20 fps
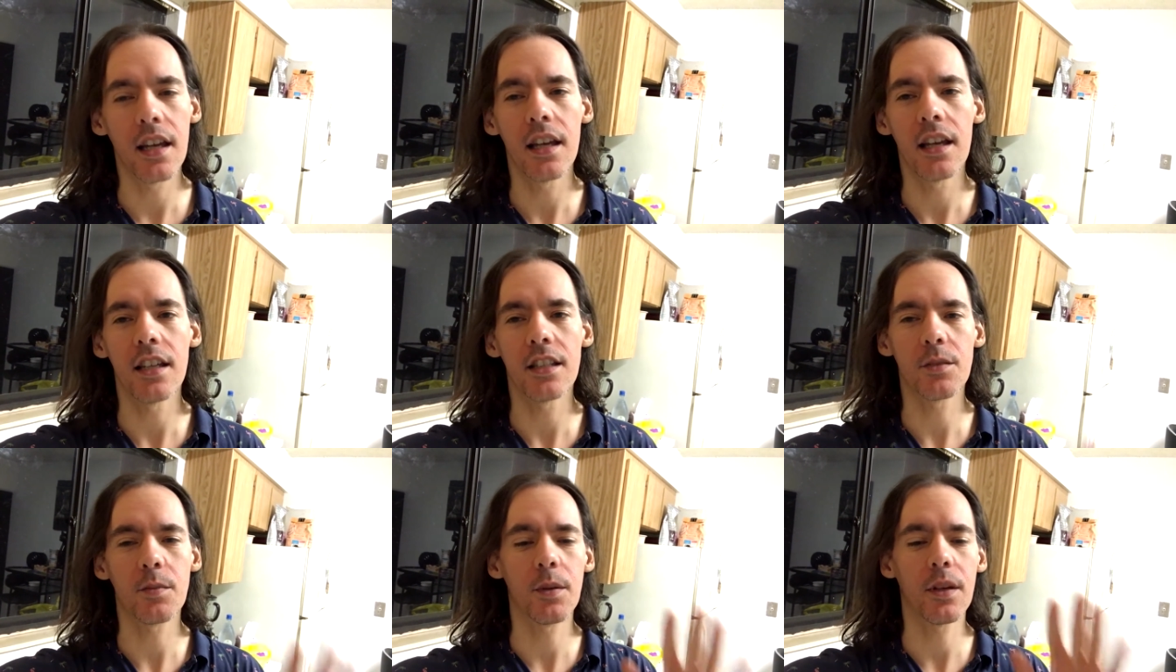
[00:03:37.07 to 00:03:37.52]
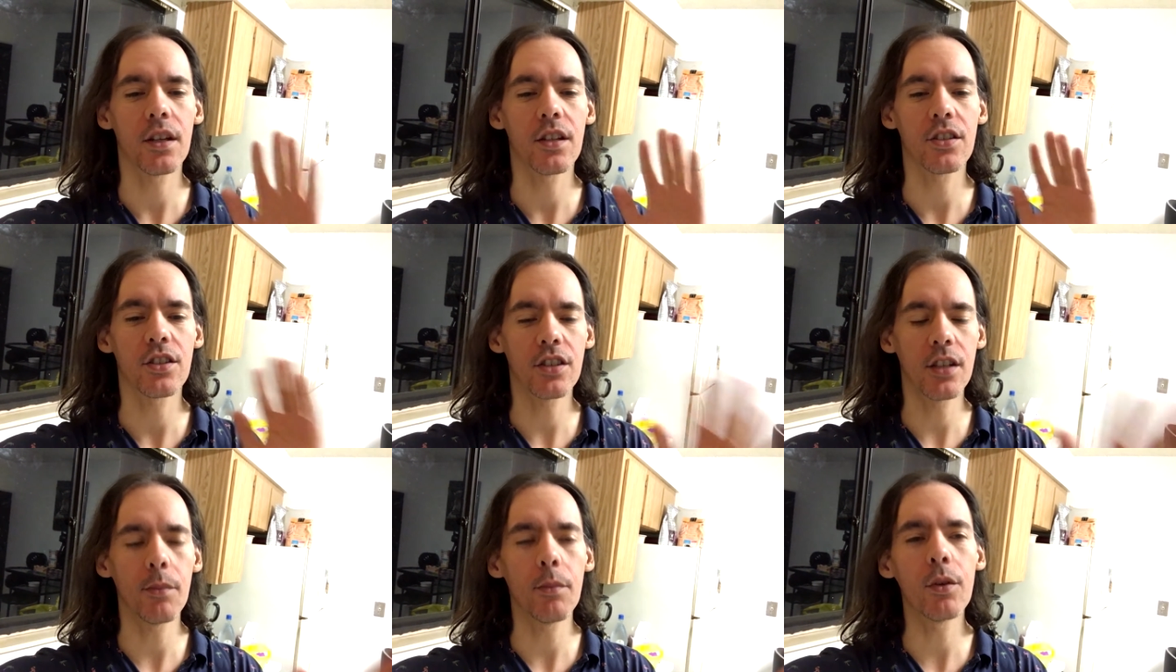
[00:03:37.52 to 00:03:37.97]
is
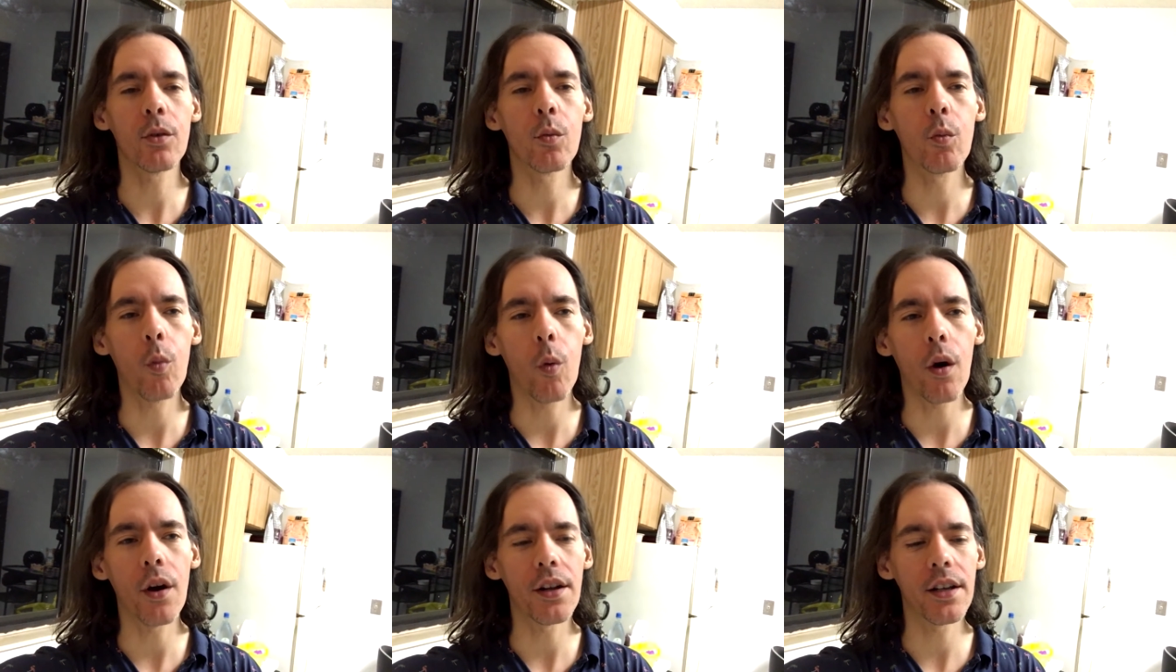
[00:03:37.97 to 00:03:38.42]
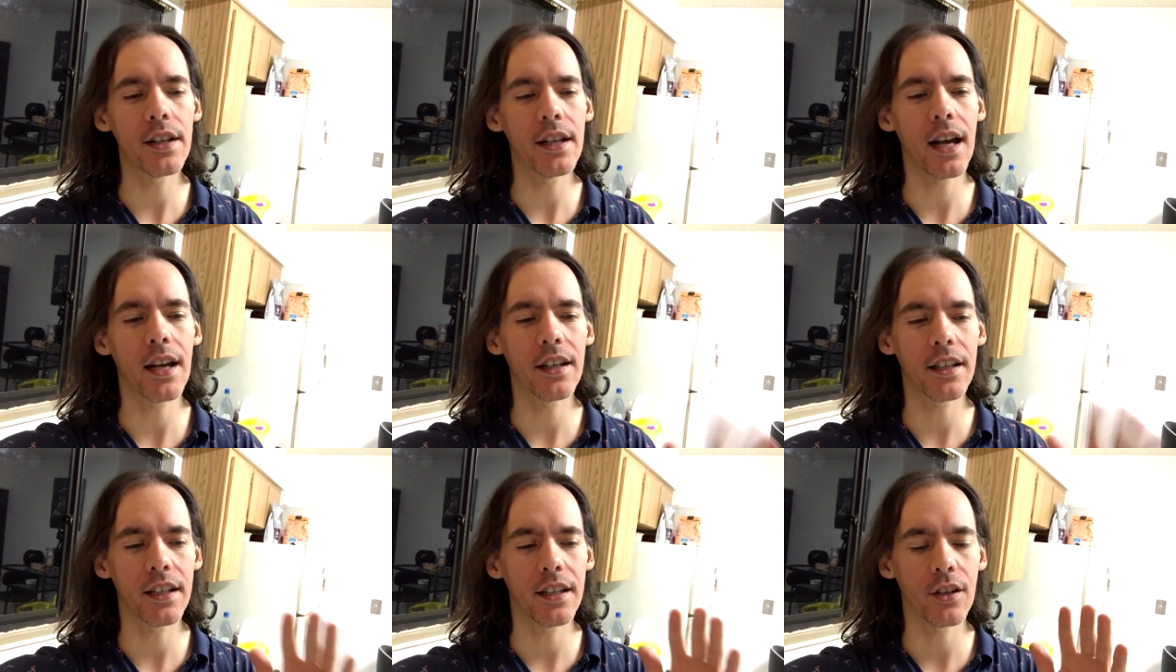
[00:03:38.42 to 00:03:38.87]
because someone won it
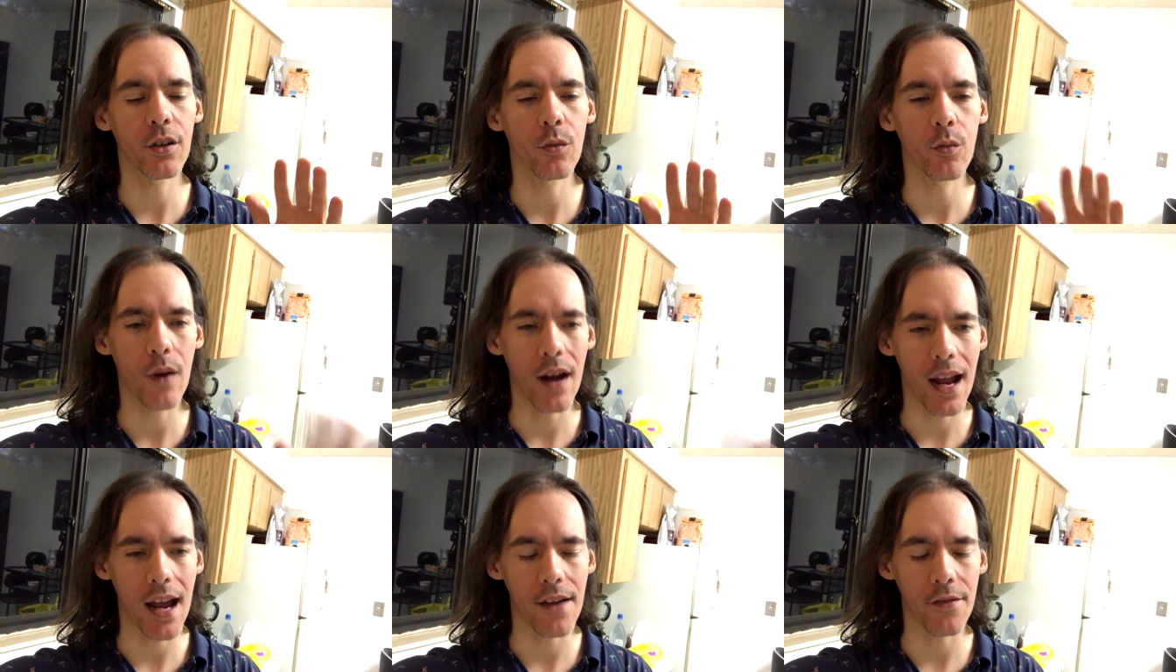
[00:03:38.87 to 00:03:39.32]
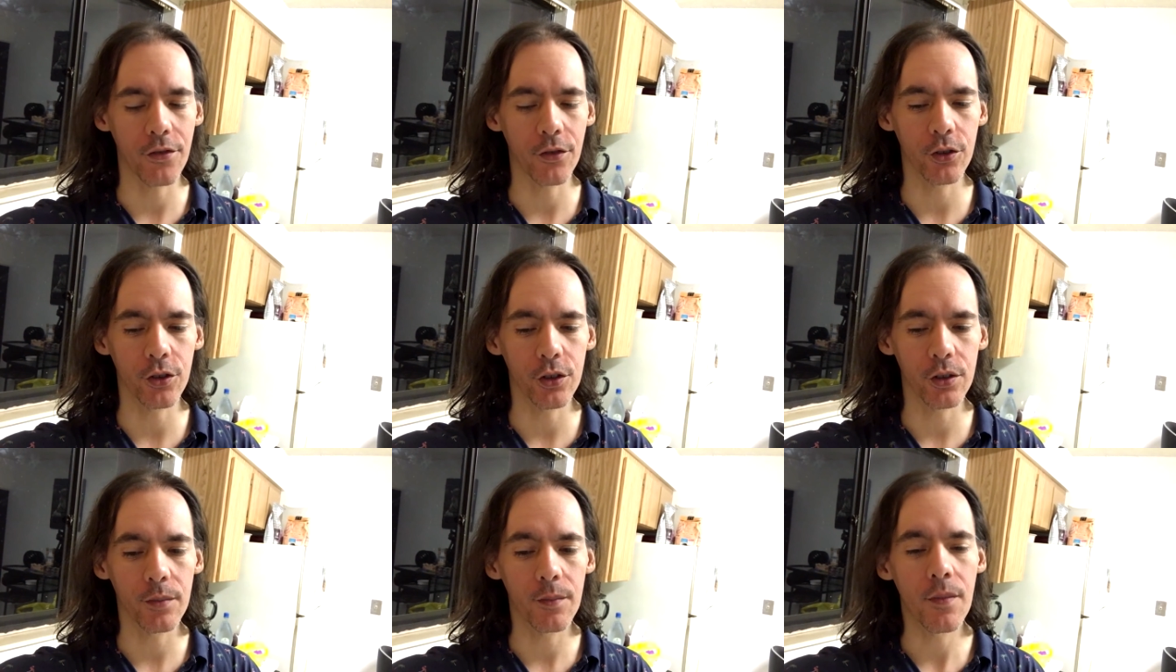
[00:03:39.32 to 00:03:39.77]
in a
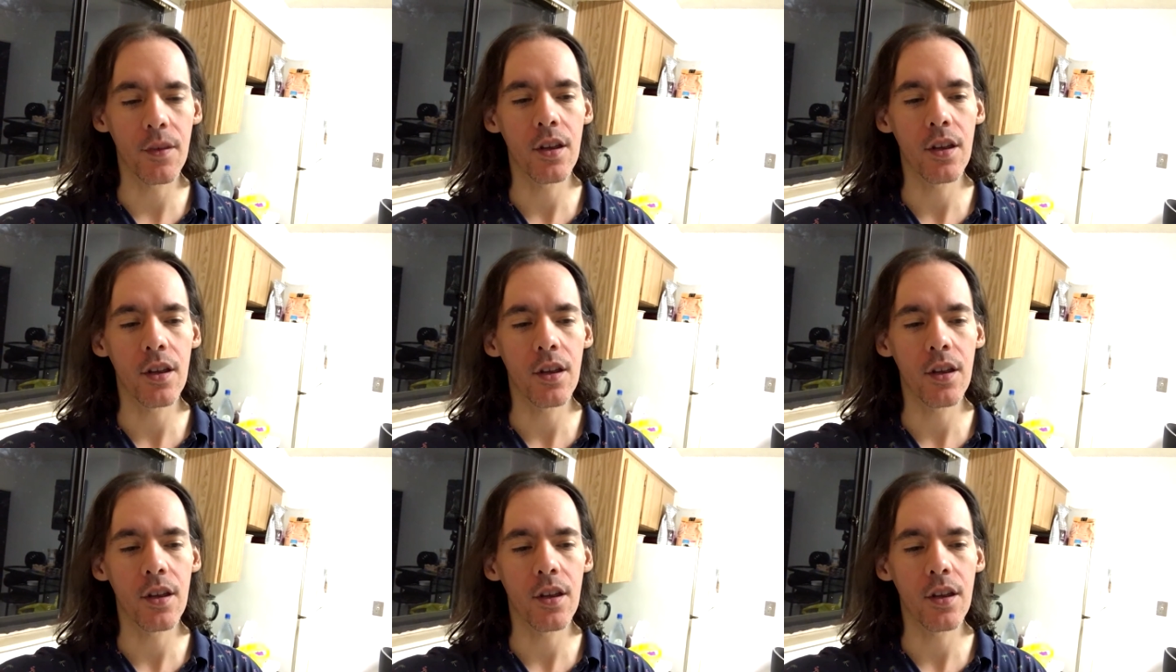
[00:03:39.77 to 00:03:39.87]
raffle.